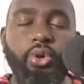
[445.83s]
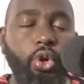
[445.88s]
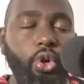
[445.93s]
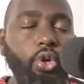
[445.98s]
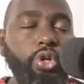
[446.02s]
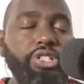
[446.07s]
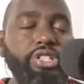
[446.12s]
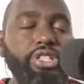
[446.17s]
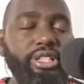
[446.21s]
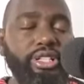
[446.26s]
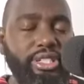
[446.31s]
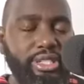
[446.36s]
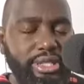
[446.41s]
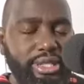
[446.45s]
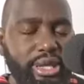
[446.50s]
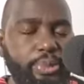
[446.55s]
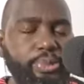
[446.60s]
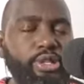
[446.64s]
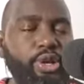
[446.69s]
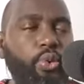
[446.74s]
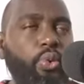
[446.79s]
Colossians
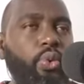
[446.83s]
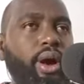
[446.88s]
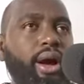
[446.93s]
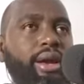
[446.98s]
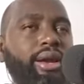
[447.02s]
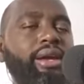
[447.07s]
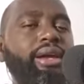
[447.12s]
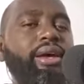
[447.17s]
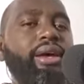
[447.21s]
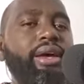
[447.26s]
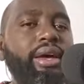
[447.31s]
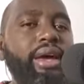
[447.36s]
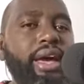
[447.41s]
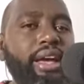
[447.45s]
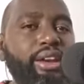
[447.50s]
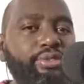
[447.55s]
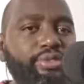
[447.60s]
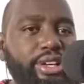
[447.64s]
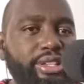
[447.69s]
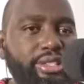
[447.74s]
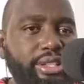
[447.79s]
chapter 1
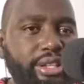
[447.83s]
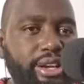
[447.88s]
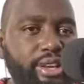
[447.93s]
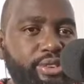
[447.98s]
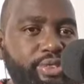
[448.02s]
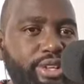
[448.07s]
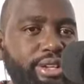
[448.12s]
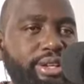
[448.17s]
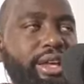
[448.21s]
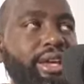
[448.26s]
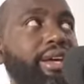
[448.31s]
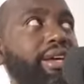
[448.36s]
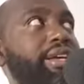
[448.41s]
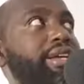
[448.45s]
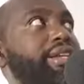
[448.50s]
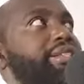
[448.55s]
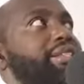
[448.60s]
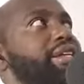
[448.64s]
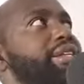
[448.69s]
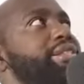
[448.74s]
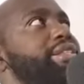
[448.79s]
and verse 11,
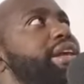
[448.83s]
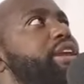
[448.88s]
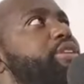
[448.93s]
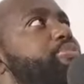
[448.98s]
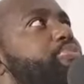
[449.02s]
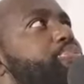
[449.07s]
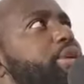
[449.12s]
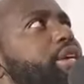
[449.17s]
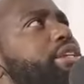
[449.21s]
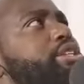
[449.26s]
it says that